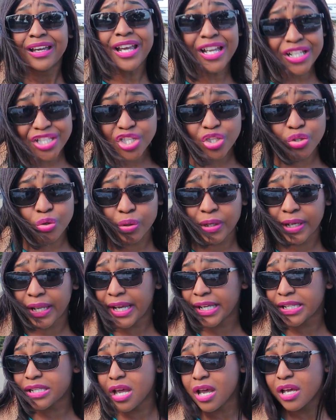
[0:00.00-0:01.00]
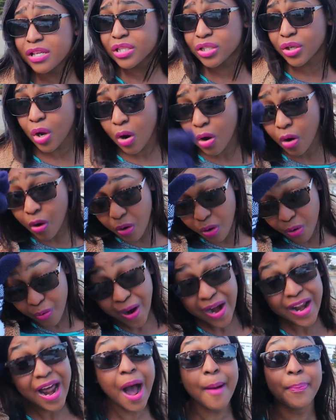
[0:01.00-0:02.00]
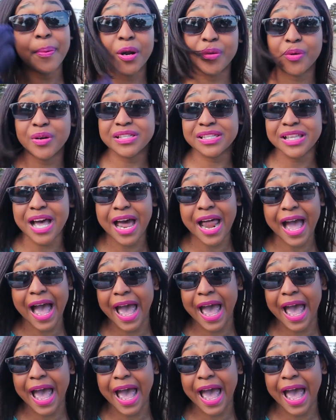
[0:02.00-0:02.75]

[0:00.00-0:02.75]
it's too late. So what happened was that